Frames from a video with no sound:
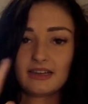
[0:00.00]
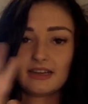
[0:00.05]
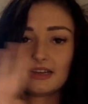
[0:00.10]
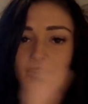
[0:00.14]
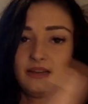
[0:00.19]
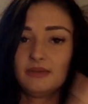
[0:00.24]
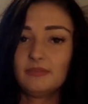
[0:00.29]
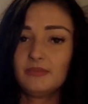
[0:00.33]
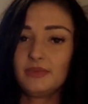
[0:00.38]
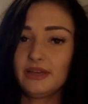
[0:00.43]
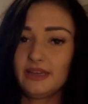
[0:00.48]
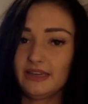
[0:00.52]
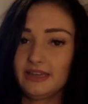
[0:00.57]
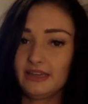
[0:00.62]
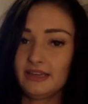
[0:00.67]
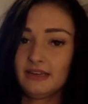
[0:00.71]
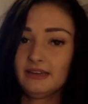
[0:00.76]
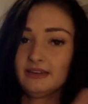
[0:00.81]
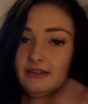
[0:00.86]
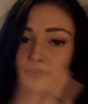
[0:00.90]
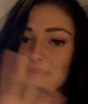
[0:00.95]
can
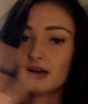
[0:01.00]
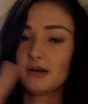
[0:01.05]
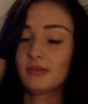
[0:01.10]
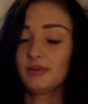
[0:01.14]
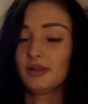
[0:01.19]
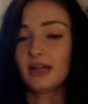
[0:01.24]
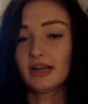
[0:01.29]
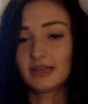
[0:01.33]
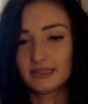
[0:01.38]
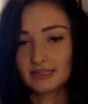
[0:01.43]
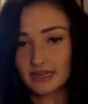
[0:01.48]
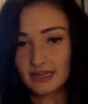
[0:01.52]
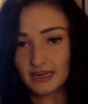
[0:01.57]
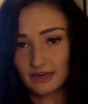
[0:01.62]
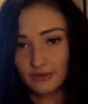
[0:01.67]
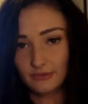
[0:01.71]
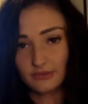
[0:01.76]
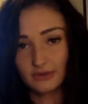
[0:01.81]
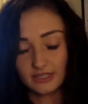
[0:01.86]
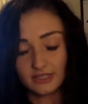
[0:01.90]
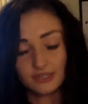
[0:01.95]
be applied to
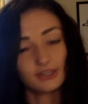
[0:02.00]
anyone.